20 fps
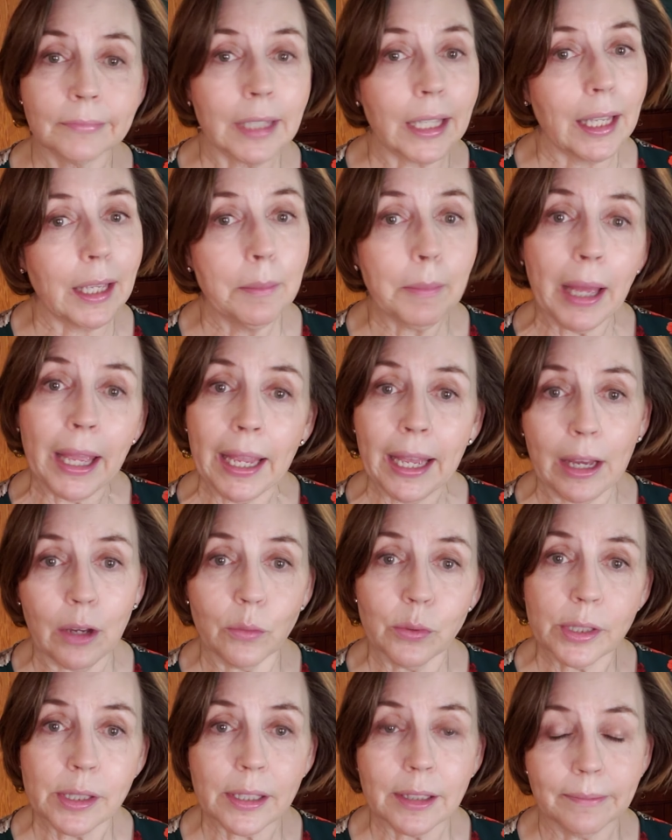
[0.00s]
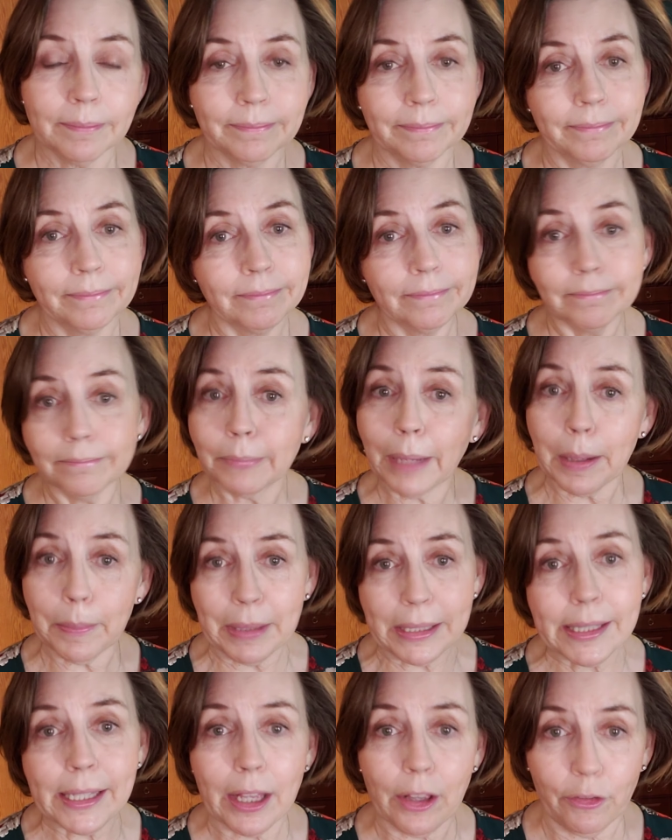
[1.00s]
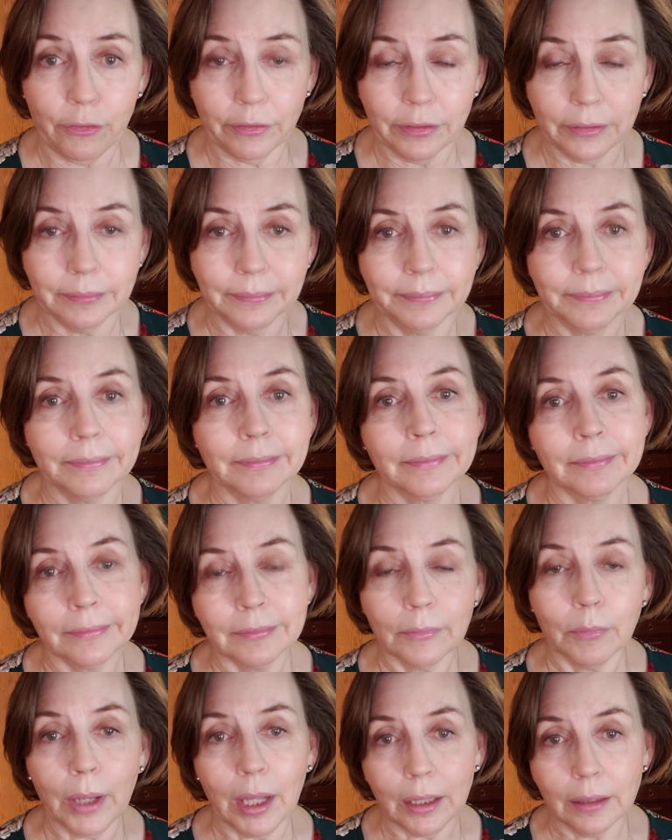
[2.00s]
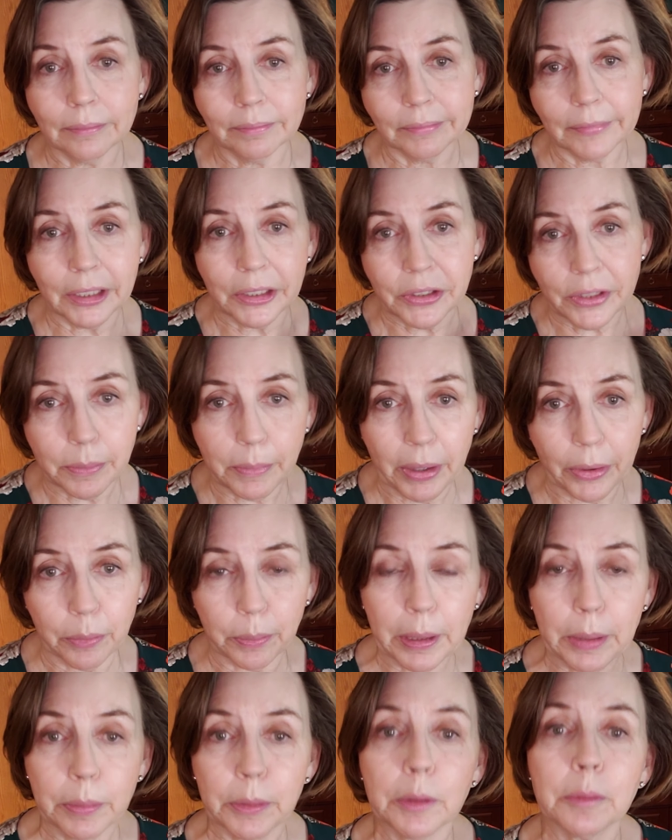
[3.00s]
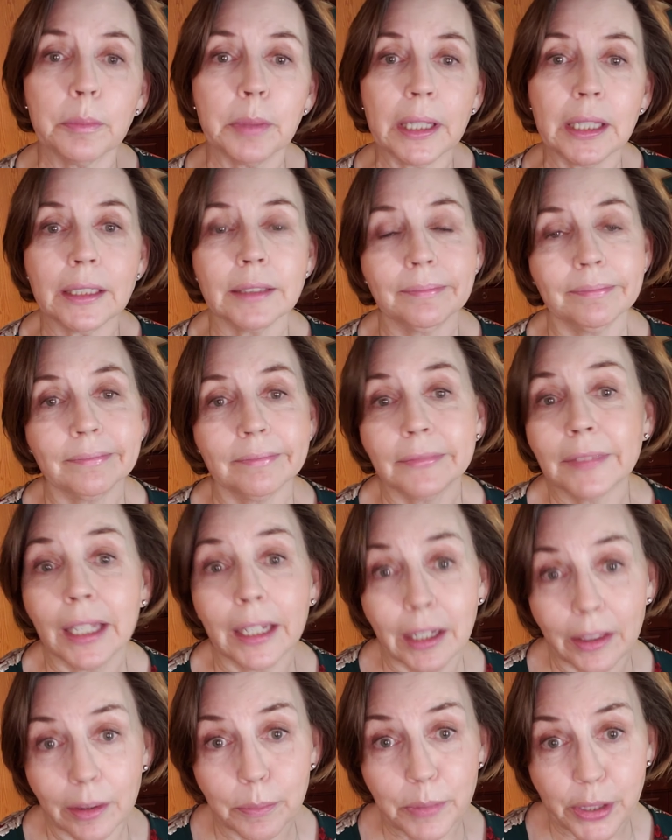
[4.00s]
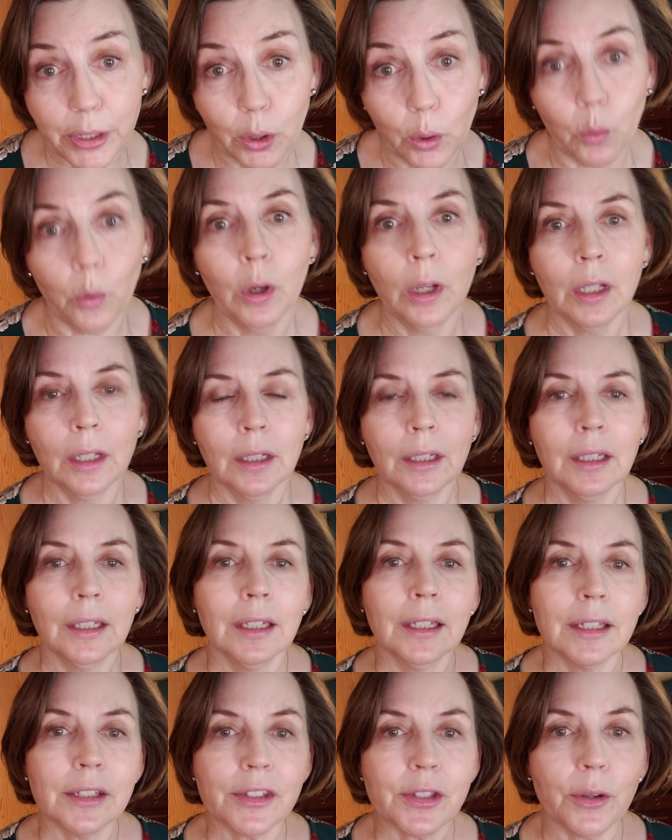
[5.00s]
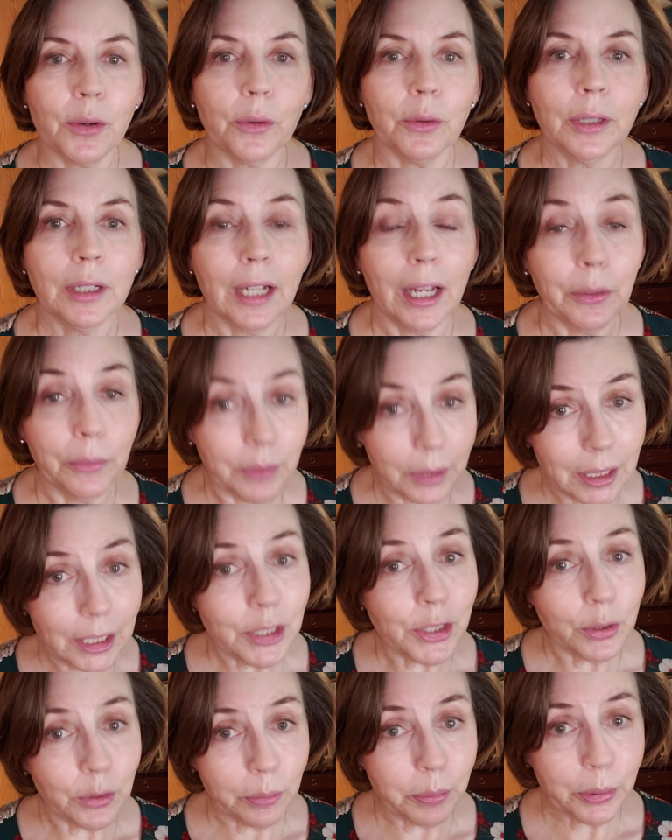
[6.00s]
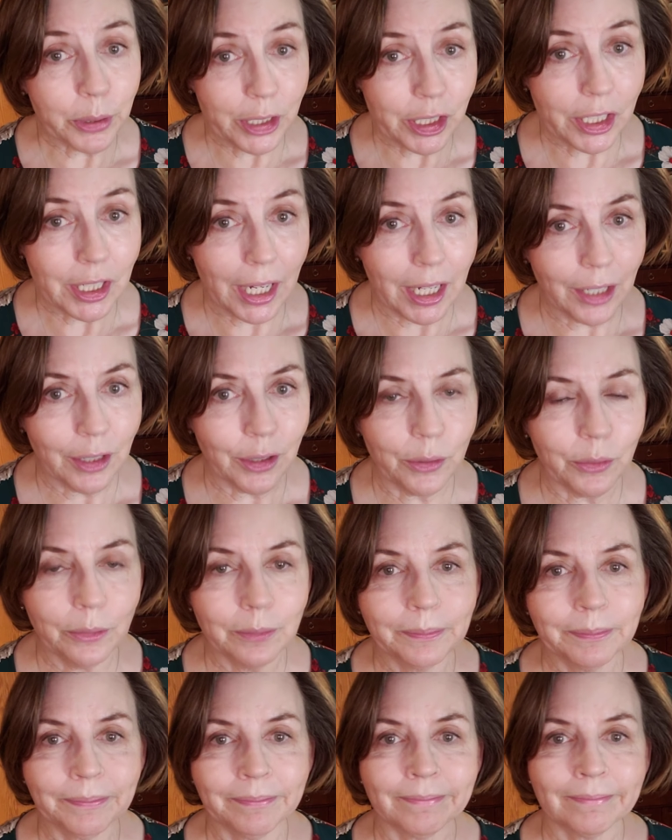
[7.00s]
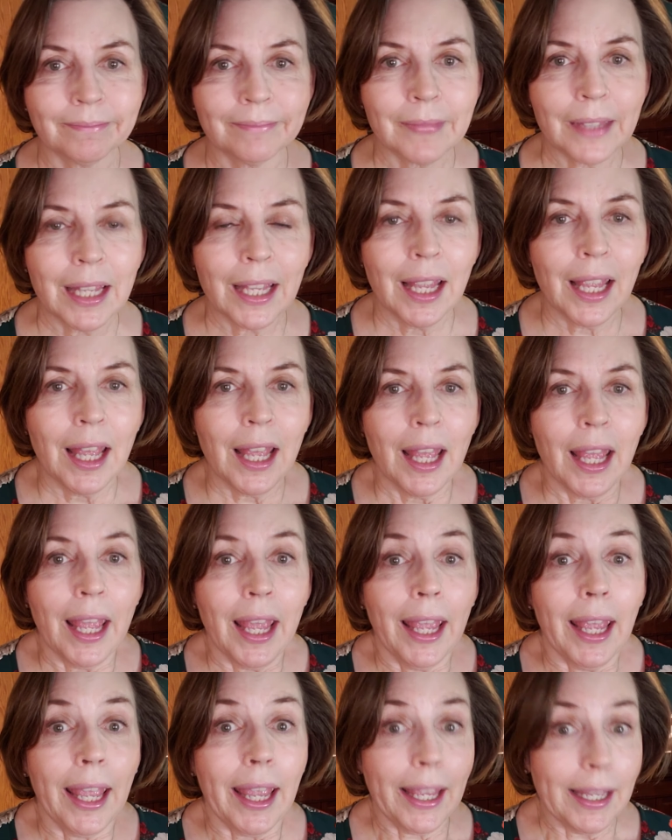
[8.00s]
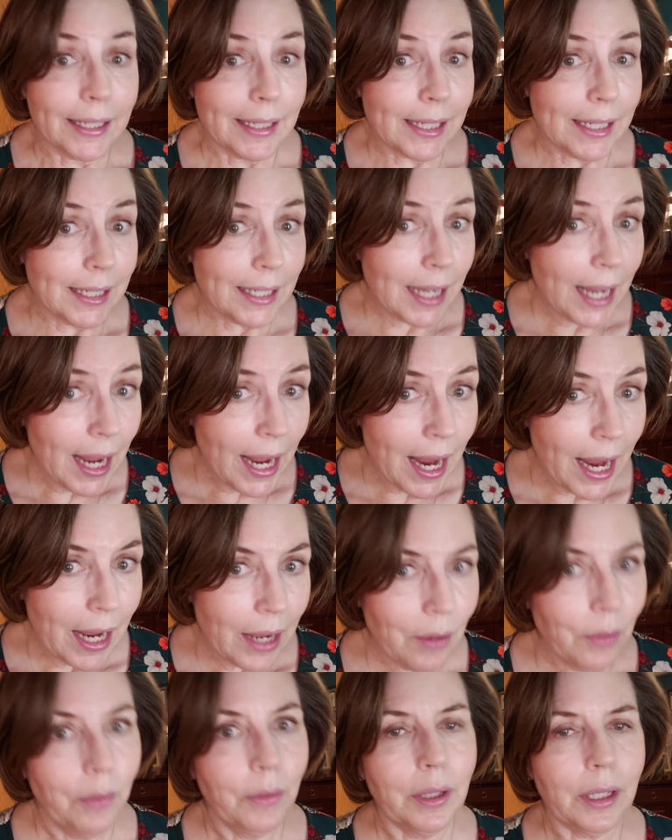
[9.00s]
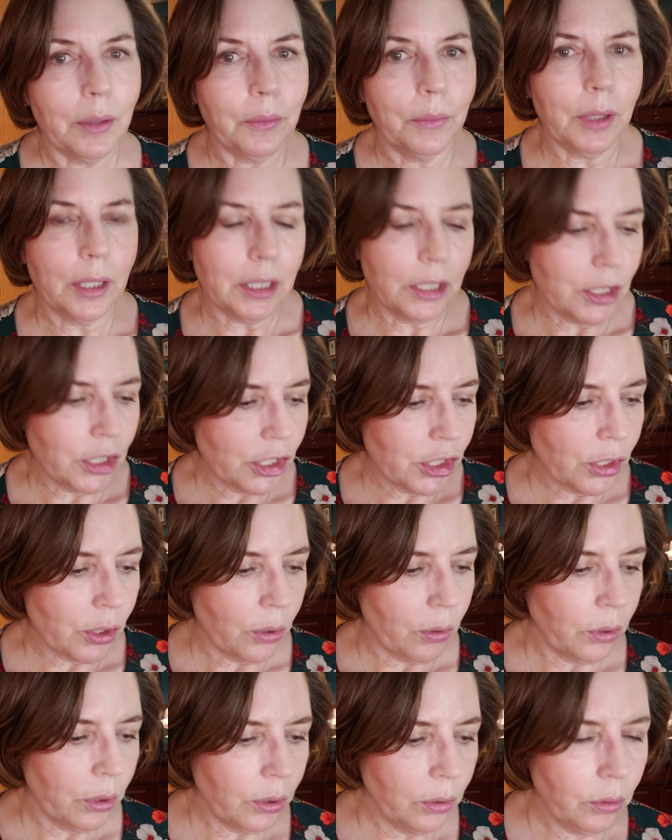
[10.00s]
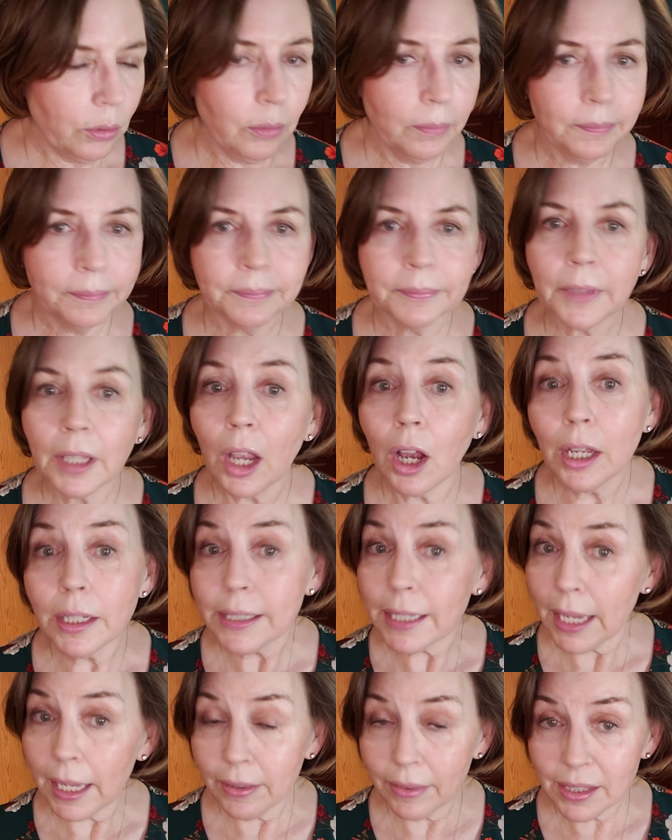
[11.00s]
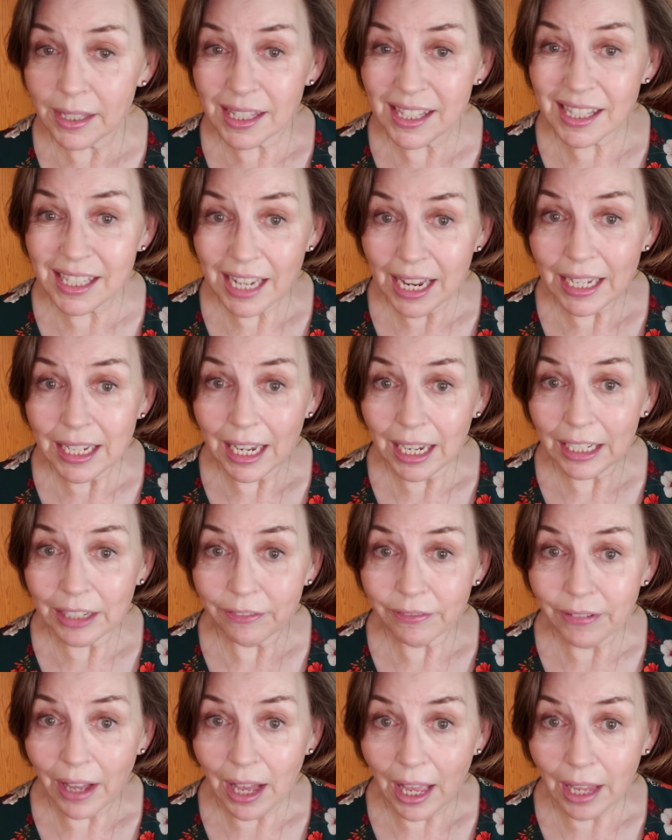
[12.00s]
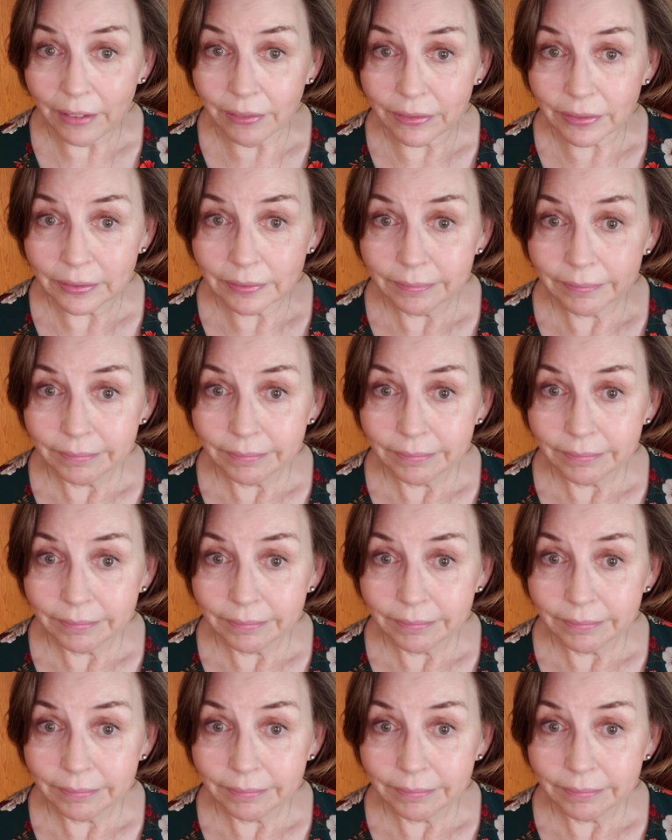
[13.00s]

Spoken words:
in my house by myself. Well, there's some other people, but none of them sew. So I really do appreciate you. And today, what I wanted to show you this is day 95.